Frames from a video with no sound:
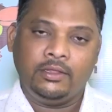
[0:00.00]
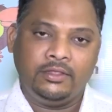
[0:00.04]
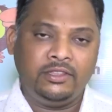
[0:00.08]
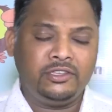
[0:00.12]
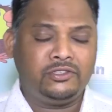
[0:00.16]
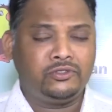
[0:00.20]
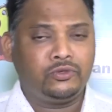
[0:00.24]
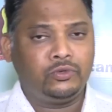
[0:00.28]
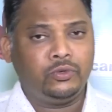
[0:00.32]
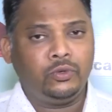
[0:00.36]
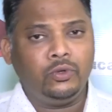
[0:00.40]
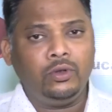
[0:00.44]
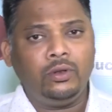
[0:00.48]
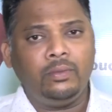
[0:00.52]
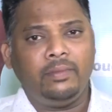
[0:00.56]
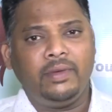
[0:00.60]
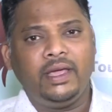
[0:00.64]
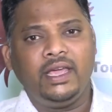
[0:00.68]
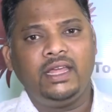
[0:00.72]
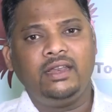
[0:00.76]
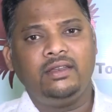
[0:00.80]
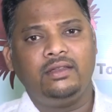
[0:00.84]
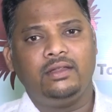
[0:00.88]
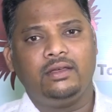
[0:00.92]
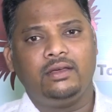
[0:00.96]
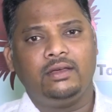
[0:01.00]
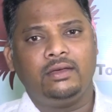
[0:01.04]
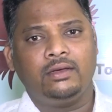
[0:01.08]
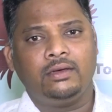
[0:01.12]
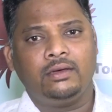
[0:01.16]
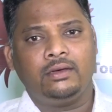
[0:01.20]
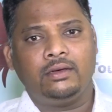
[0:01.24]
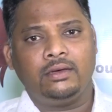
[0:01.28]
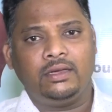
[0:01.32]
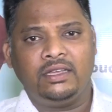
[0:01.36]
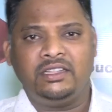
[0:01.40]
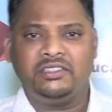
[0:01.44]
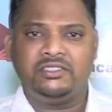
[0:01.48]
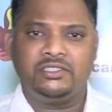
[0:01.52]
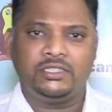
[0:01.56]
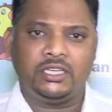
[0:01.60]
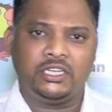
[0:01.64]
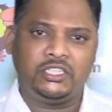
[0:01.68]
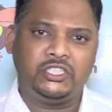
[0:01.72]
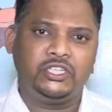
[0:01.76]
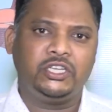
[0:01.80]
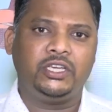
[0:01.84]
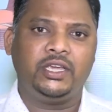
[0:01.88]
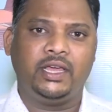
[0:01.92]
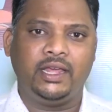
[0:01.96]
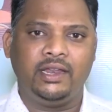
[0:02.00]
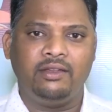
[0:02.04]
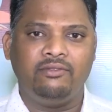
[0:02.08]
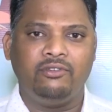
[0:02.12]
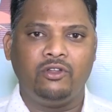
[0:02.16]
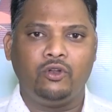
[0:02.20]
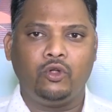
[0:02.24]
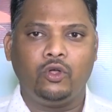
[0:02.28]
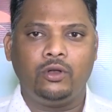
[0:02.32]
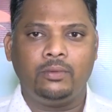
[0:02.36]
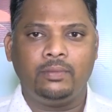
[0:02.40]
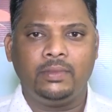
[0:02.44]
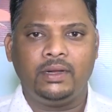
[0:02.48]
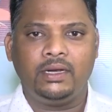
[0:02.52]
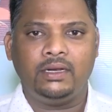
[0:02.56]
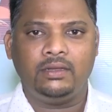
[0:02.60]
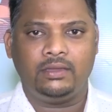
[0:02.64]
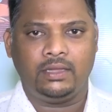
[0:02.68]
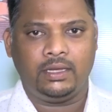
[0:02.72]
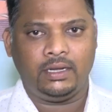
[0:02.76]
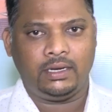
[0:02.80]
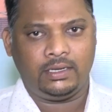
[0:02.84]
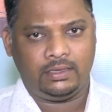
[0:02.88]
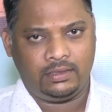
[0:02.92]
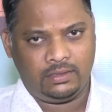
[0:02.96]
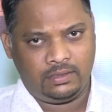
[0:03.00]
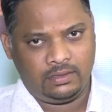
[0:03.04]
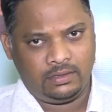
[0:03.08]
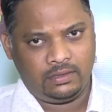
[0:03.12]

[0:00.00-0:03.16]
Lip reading: The school made in such an environment that